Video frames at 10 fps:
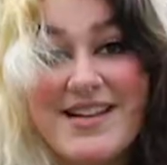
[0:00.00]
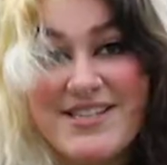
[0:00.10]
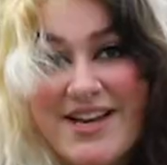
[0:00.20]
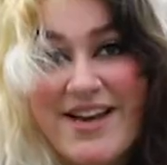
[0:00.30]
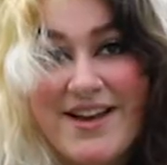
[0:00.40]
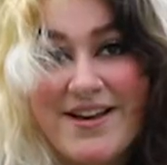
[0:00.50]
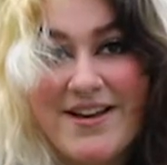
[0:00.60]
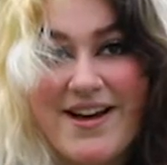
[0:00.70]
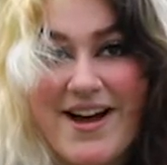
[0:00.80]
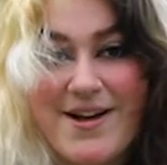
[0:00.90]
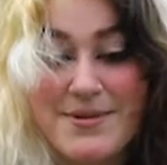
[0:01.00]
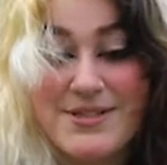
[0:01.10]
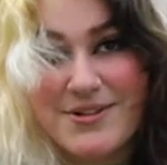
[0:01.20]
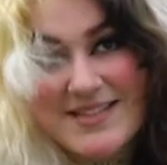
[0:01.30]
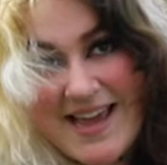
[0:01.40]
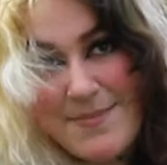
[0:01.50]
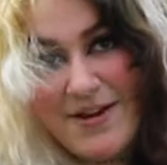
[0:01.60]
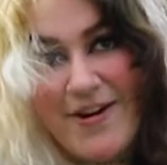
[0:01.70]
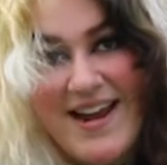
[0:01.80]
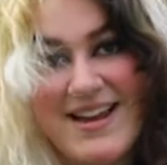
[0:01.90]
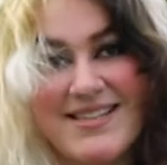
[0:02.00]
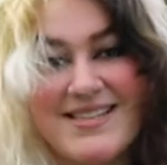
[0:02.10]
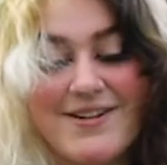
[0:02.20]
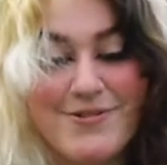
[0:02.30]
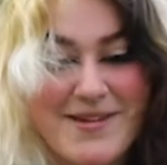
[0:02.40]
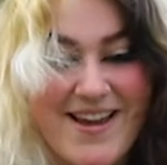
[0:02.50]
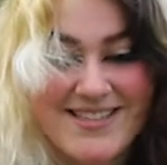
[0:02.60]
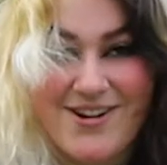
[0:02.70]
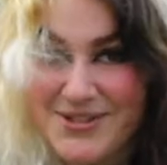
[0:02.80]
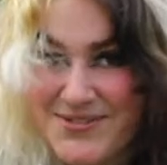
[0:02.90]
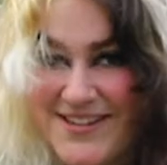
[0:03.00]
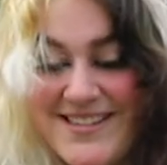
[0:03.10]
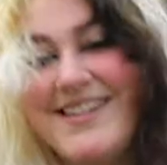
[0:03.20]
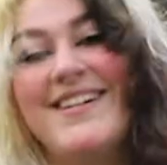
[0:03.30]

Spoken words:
Next year, as long as I get my grades, I will be going to Oxford,